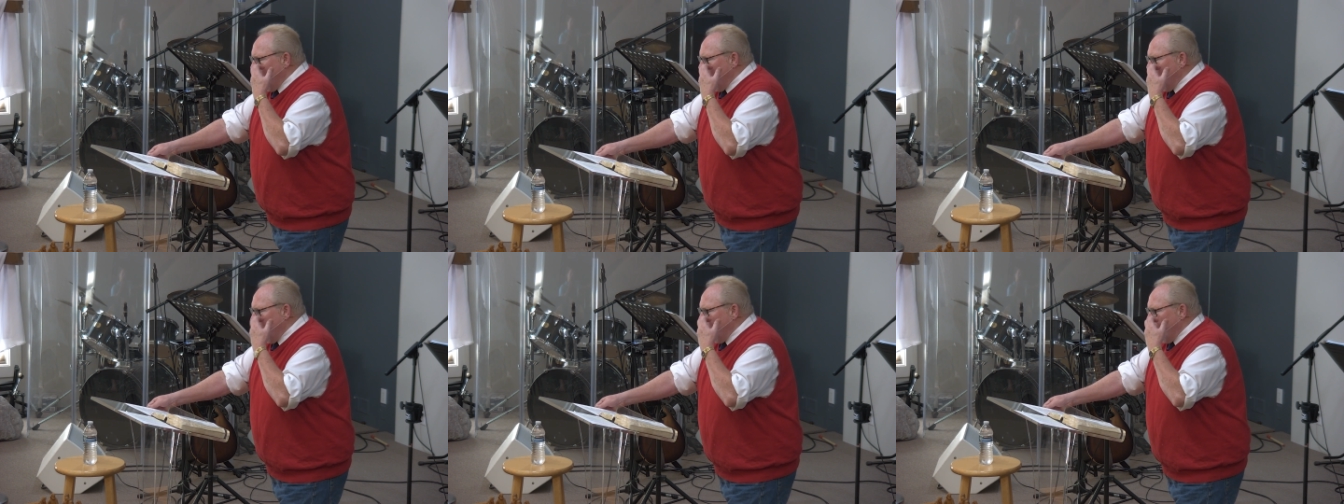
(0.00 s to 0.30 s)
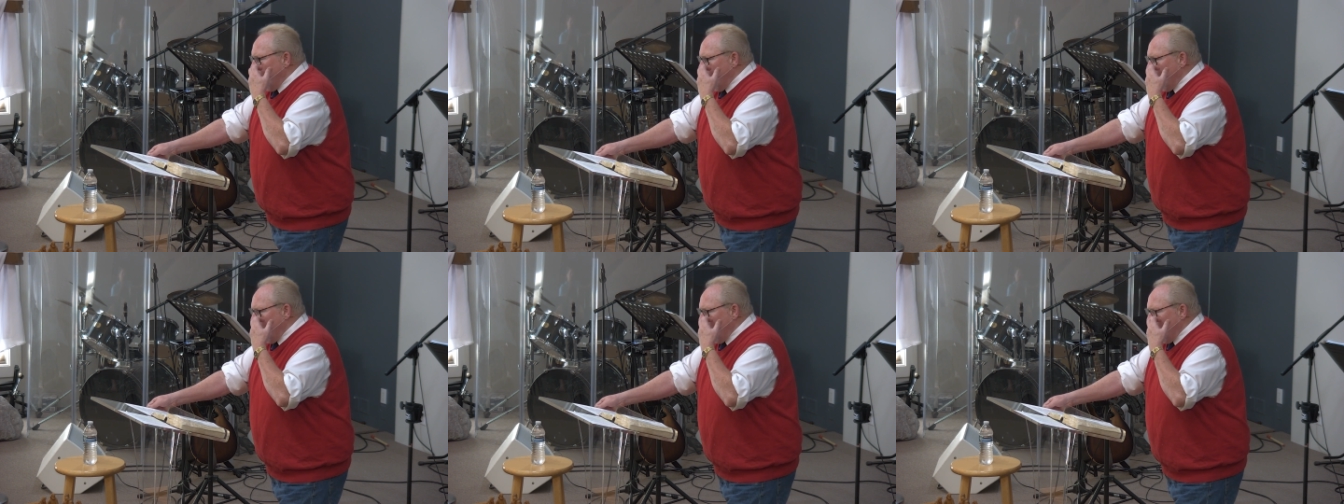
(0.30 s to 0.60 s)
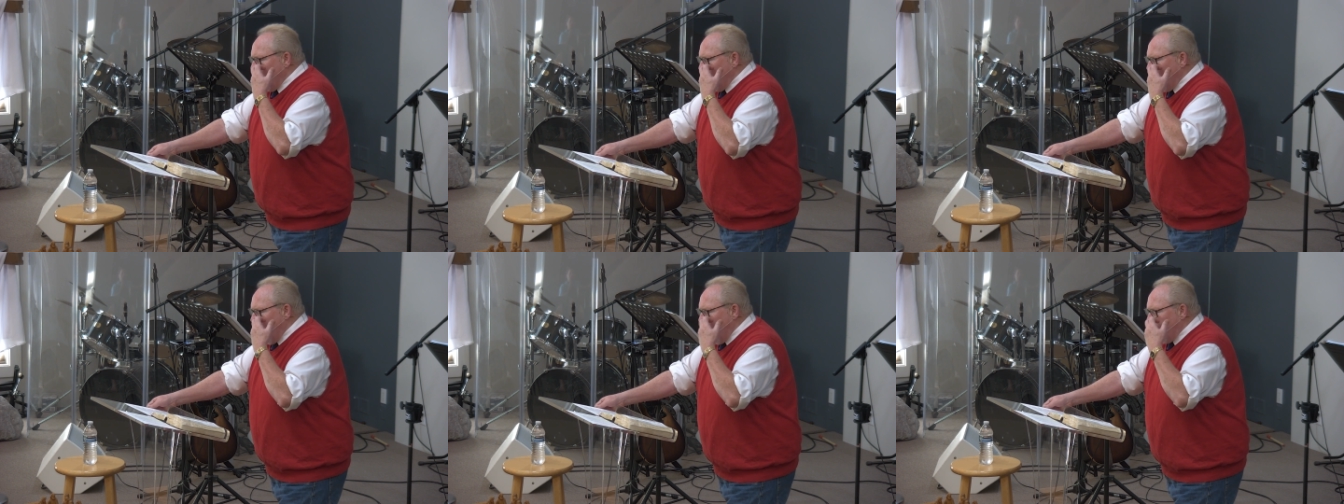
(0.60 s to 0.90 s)
um, you
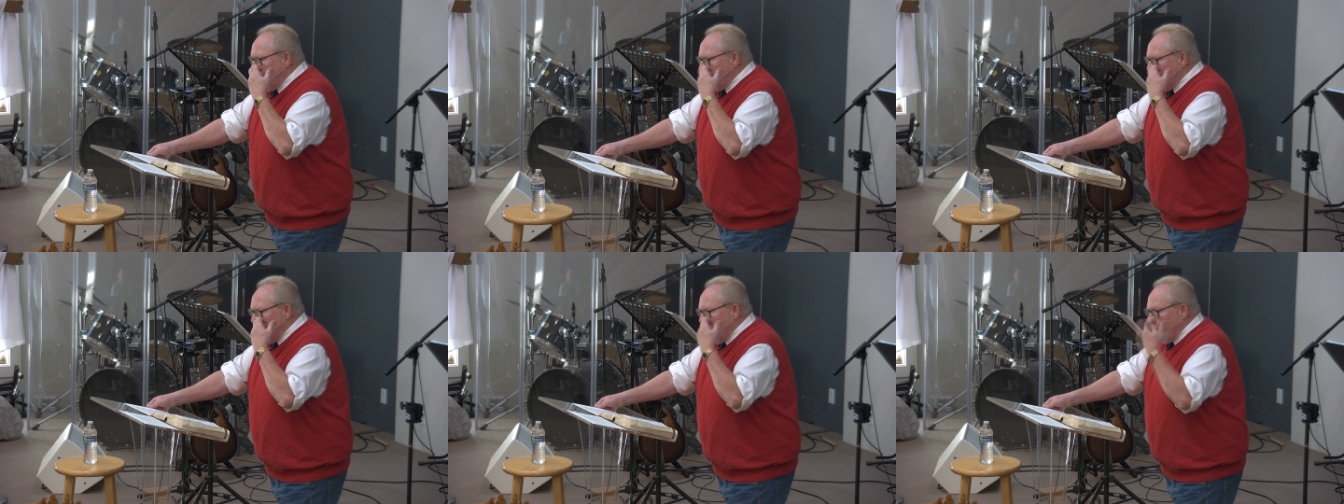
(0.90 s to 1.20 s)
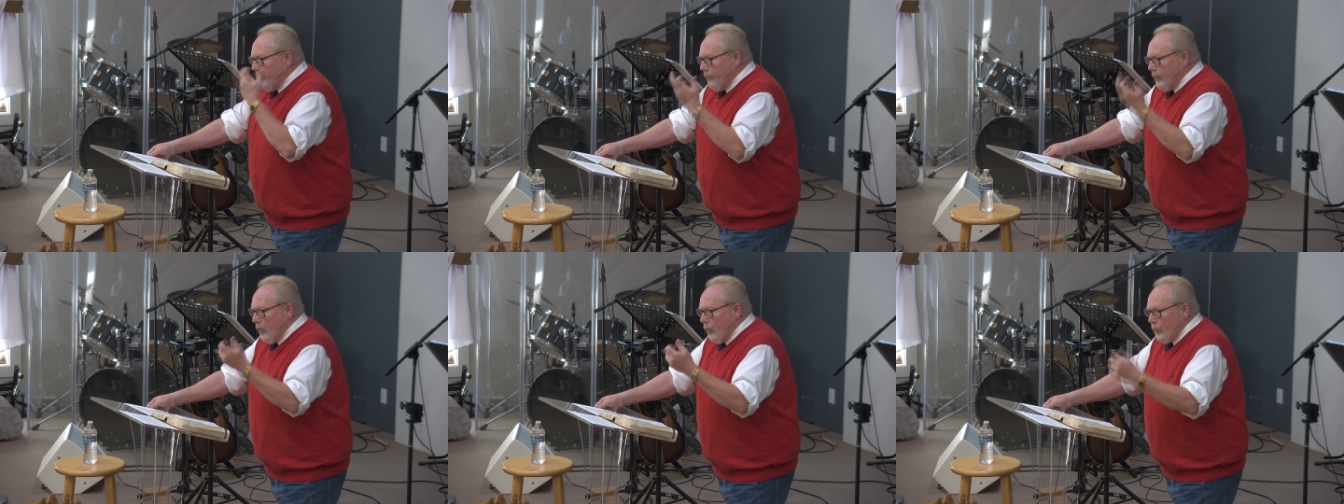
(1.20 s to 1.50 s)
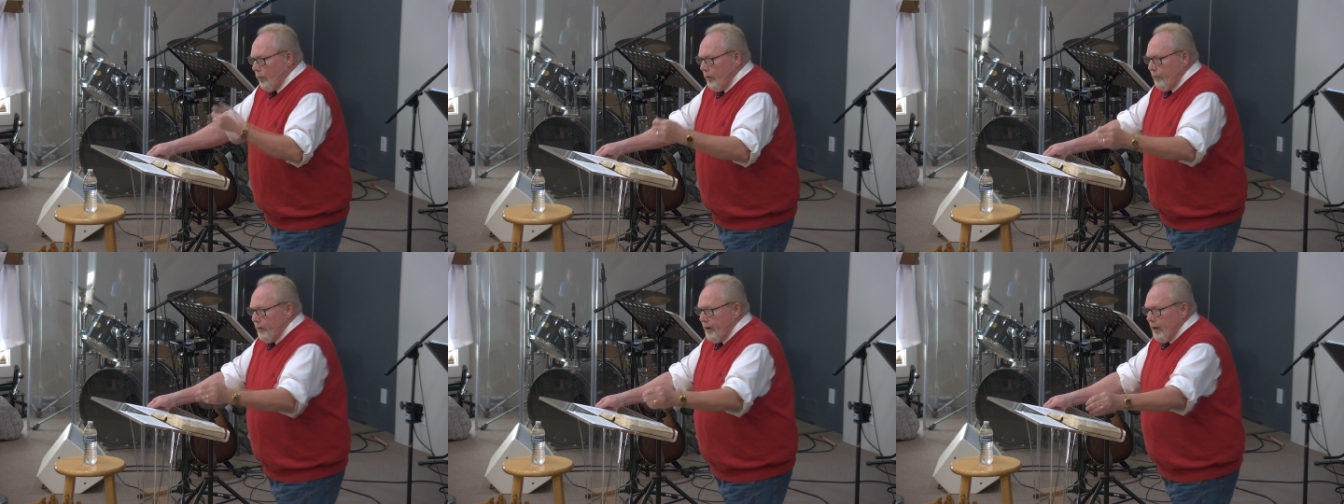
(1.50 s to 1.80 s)
would have gotten some of it. I'll
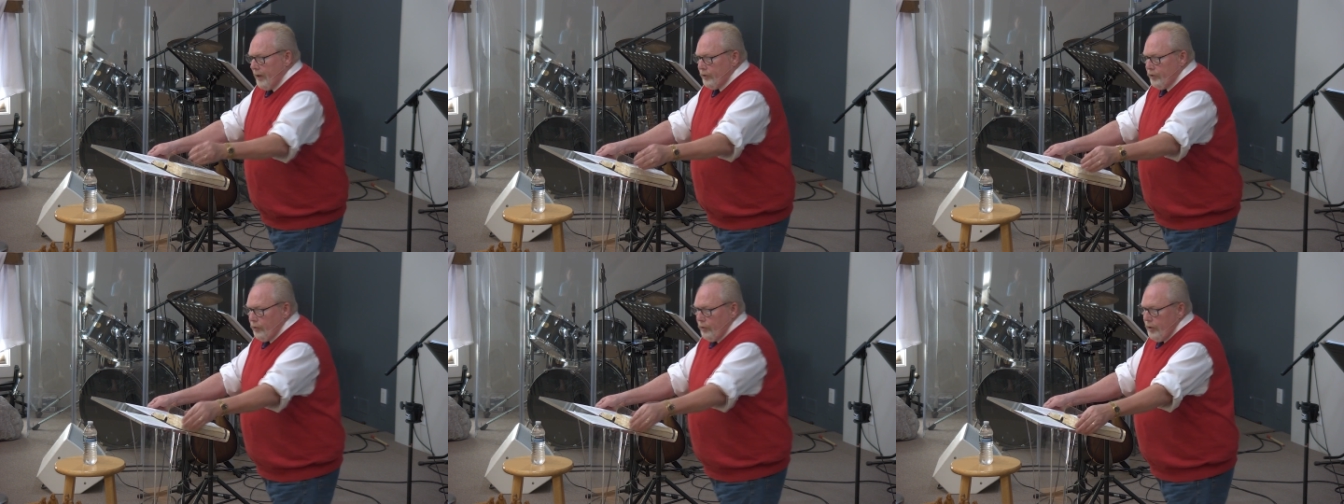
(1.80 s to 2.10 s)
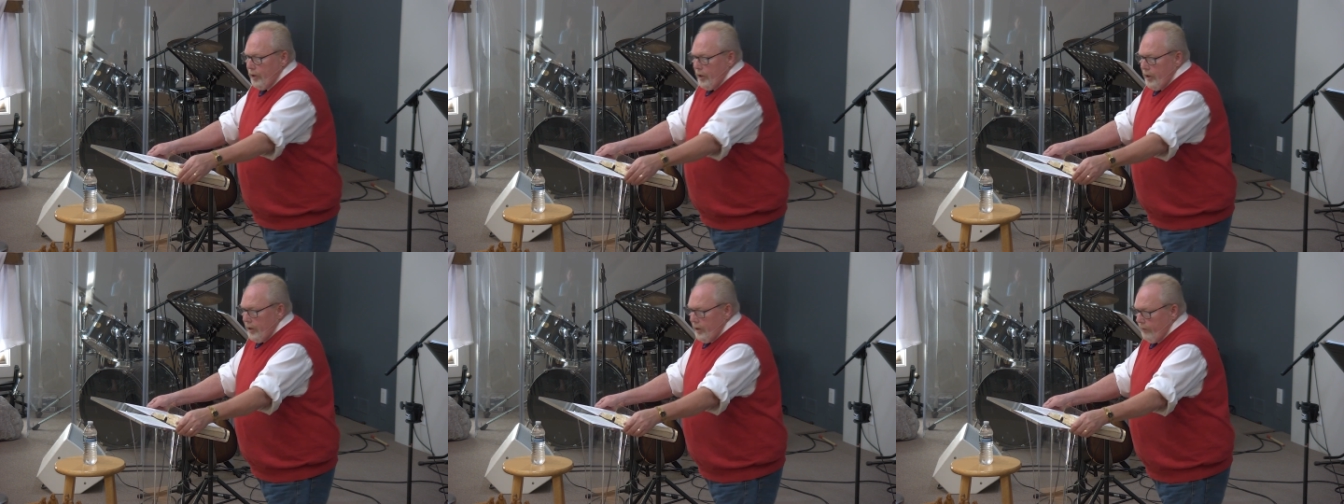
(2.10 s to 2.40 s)
read back to you.